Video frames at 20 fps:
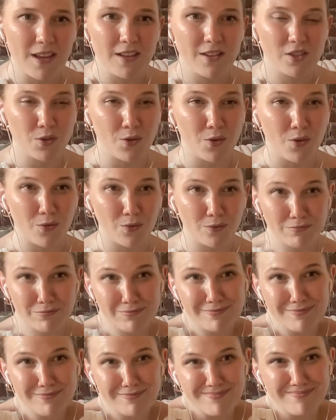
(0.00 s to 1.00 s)
So
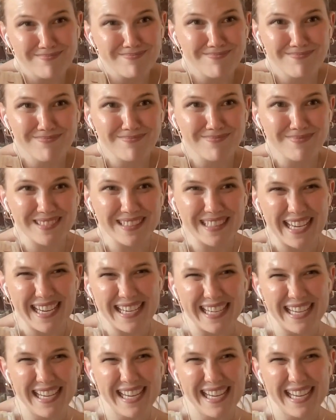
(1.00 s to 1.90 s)
like